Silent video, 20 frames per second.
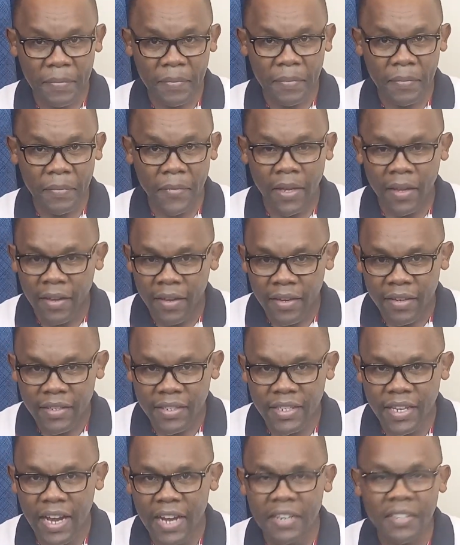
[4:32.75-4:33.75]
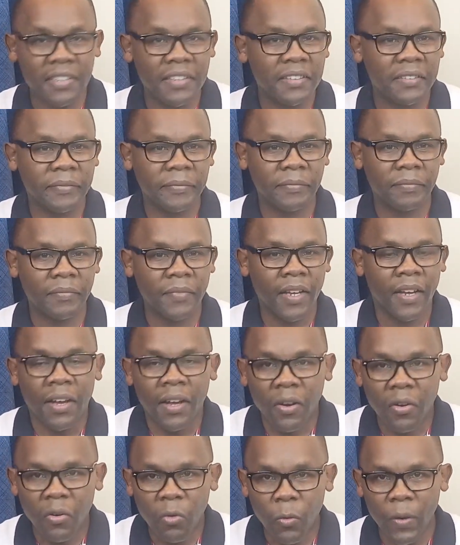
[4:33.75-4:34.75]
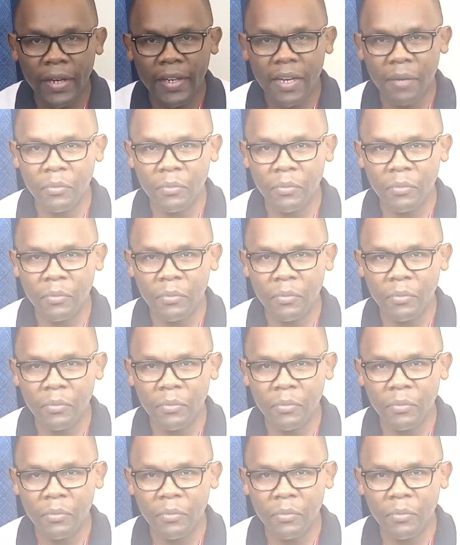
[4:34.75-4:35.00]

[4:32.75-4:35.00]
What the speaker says: Son, welcome to